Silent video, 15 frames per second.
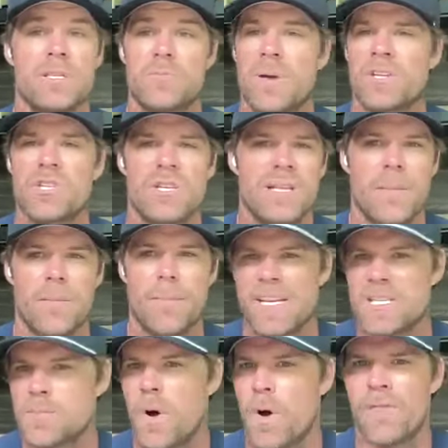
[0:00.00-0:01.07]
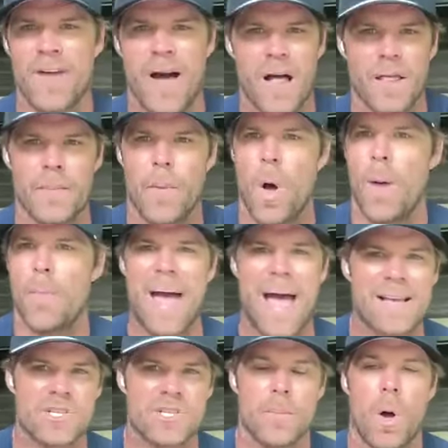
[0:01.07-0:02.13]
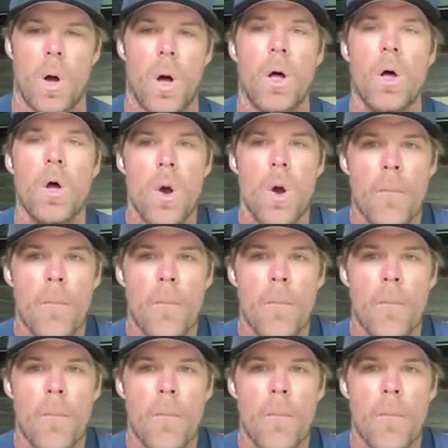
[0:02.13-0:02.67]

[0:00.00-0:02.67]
especially in the baseball, volleyball, basketball.